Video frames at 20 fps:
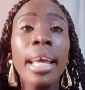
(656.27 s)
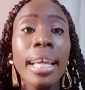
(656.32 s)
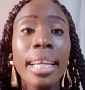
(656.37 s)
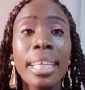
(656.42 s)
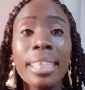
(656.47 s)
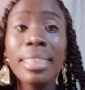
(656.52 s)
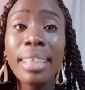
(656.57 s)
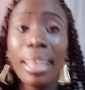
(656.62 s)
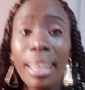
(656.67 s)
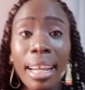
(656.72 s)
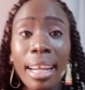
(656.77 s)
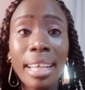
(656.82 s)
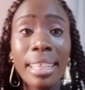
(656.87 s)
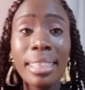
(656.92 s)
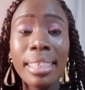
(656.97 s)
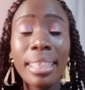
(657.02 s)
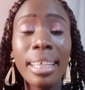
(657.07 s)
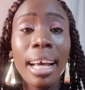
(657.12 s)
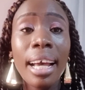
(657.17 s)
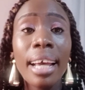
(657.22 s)
He's a
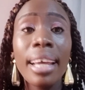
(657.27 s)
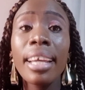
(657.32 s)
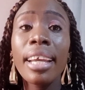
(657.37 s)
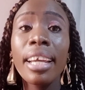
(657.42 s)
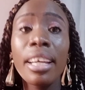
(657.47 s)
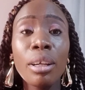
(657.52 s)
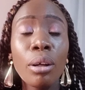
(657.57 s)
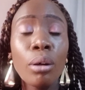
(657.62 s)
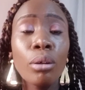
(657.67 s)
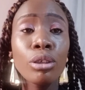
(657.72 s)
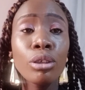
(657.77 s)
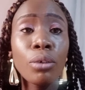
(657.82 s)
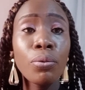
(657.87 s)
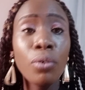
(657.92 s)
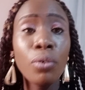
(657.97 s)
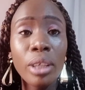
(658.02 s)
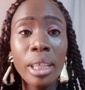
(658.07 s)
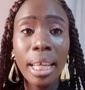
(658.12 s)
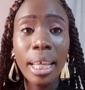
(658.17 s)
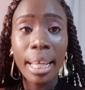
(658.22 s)
nice guy, and also
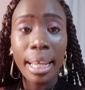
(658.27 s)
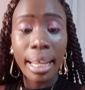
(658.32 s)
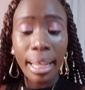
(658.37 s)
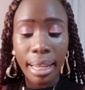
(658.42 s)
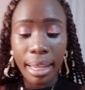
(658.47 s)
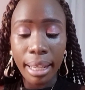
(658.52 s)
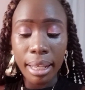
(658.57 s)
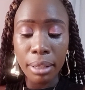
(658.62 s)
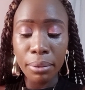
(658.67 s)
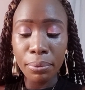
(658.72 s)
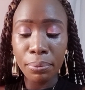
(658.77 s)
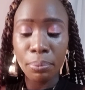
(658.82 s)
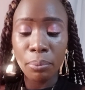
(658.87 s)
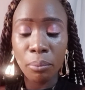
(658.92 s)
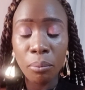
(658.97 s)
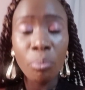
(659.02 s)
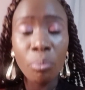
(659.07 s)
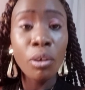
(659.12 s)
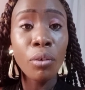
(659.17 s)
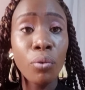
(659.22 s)
for the
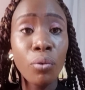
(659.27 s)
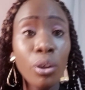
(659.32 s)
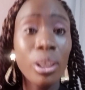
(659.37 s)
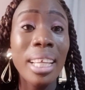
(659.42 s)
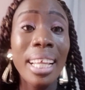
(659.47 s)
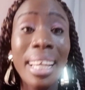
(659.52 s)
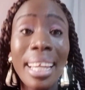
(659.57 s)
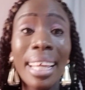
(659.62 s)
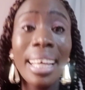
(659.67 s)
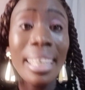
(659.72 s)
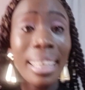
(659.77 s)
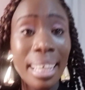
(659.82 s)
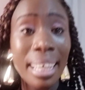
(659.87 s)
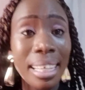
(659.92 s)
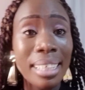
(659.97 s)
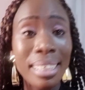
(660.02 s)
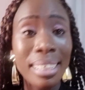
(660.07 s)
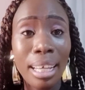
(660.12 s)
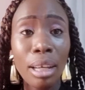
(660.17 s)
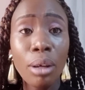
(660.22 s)

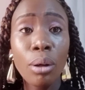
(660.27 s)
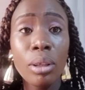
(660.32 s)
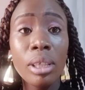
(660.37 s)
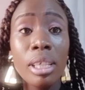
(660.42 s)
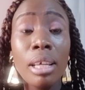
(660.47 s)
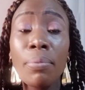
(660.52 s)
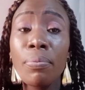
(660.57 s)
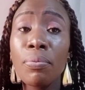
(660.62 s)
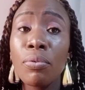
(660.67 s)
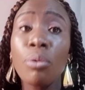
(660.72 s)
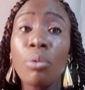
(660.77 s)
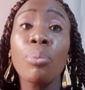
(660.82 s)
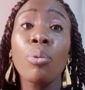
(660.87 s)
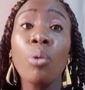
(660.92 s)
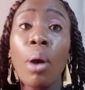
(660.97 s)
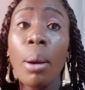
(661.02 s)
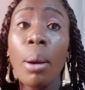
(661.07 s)
leggings, I got them from Kwa